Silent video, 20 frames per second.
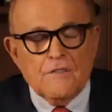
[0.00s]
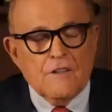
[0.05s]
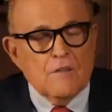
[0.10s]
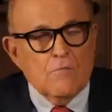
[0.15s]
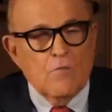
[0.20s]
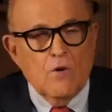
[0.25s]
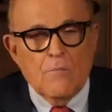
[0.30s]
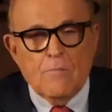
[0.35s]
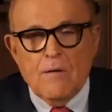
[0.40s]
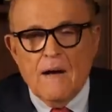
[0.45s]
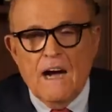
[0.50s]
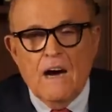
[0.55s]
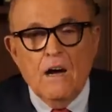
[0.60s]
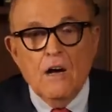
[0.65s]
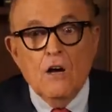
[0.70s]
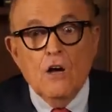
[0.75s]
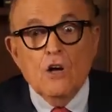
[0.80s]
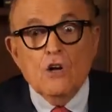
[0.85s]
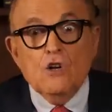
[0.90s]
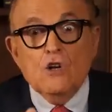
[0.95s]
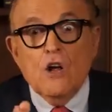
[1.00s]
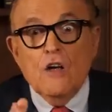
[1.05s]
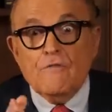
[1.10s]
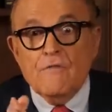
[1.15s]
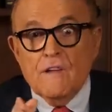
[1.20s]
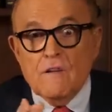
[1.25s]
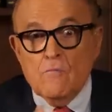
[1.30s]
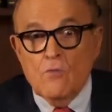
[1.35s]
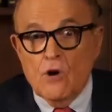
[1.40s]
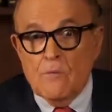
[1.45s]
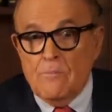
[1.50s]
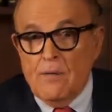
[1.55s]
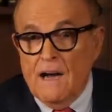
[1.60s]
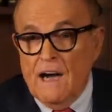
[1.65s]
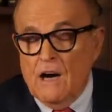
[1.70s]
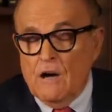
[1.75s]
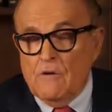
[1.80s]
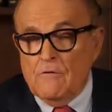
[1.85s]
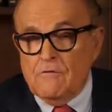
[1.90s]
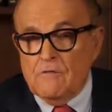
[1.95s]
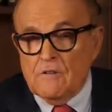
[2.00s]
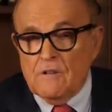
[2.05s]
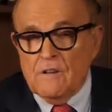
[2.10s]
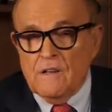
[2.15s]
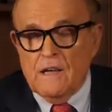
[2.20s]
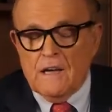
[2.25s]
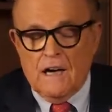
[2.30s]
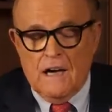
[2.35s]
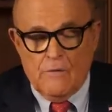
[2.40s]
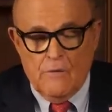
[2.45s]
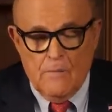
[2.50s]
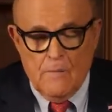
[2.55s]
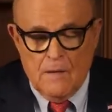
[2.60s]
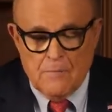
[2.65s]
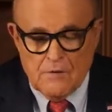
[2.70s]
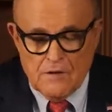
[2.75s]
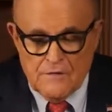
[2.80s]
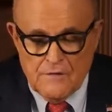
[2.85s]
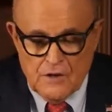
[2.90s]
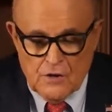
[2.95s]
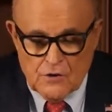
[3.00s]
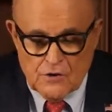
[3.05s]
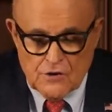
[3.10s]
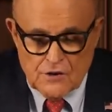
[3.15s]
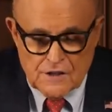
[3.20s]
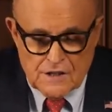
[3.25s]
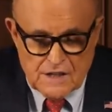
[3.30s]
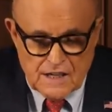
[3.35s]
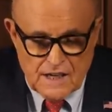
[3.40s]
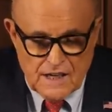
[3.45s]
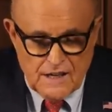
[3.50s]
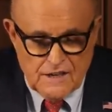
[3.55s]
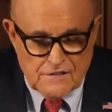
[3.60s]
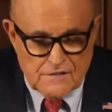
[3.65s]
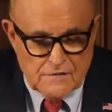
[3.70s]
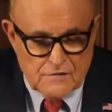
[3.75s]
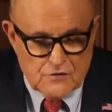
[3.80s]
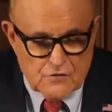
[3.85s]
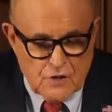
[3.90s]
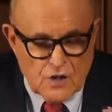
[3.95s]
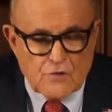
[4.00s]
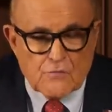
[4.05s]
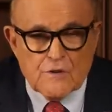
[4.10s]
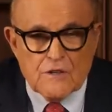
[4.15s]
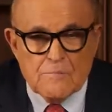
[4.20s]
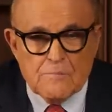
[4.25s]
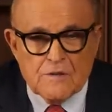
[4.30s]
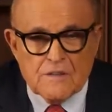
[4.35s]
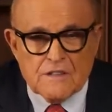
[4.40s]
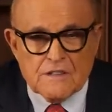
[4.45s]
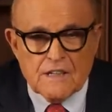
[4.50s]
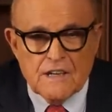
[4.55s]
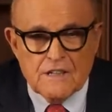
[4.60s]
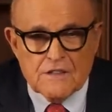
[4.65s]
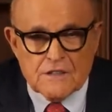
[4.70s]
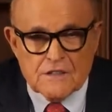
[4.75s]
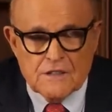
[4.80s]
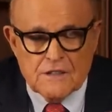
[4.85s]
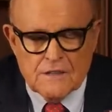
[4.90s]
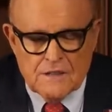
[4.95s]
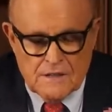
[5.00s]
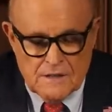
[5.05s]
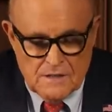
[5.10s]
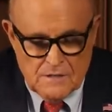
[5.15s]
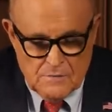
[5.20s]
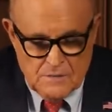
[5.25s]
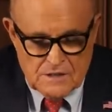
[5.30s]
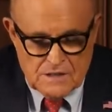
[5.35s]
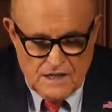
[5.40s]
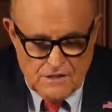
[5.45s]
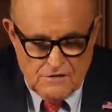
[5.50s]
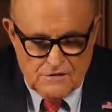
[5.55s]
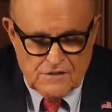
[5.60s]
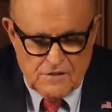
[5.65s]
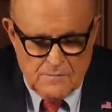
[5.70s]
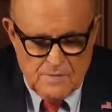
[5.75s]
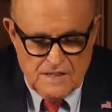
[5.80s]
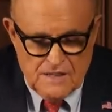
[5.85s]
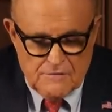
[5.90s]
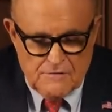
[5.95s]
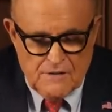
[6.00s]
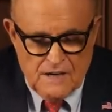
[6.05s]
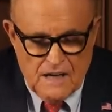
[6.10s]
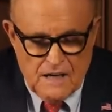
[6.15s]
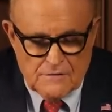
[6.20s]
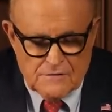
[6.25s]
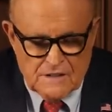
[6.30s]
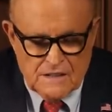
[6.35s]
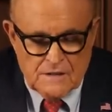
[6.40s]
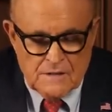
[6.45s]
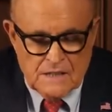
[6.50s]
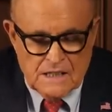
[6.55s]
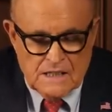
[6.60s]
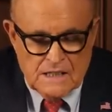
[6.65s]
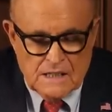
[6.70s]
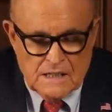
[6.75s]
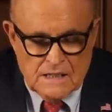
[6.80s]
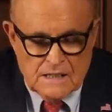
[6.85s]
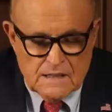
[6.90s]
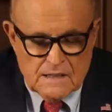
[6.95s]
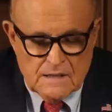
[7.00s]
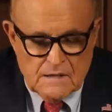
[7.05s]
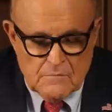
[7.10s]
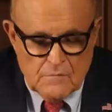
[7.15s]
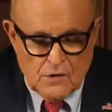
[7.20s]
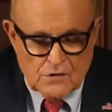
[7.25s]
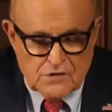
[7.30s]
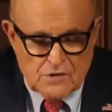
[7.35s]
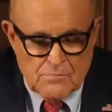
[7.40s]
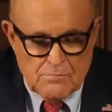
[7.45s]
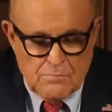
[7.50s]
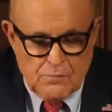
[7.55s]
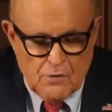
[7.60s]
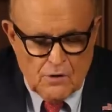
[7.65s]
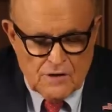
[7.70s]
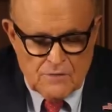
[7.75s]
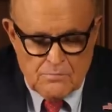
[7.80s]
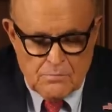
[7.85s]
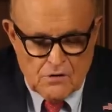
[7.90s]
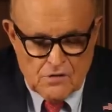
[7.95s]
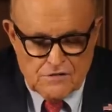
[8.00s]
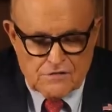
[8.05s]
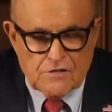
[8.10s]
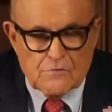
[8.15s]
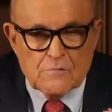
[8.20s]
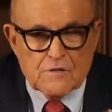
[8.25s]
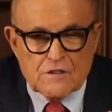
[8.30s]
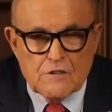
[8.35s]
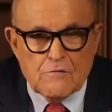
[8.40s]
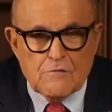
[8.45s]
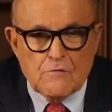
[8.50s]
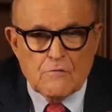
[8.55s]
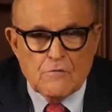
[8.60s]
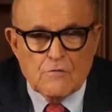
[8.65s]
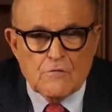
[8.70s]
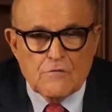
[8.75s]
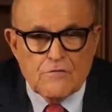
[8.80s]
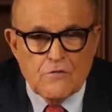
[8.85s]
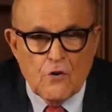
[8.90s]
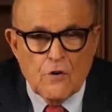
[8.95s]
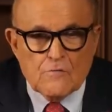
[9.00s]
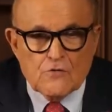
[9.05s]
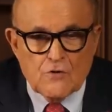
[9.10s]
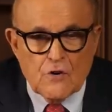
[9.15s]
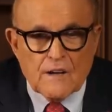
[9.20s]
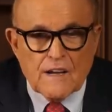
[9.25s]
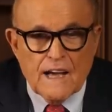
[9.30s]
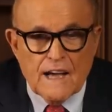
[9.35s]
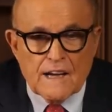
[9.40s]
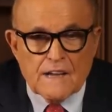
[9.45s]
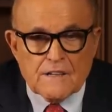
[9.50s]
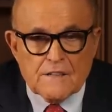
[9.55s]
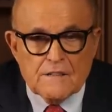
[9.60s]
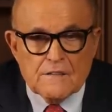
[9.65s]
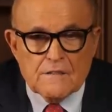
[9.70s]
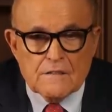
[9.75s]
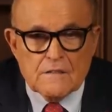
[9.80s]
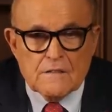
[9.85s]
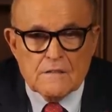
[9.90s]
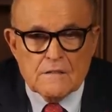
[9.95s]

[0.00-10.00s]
you know, God is good. Nothing more powerful Absolutely. than that. I remember in the early days of drug rehabilitation, which I used to be involved in, the most important person was the reformed drug addict.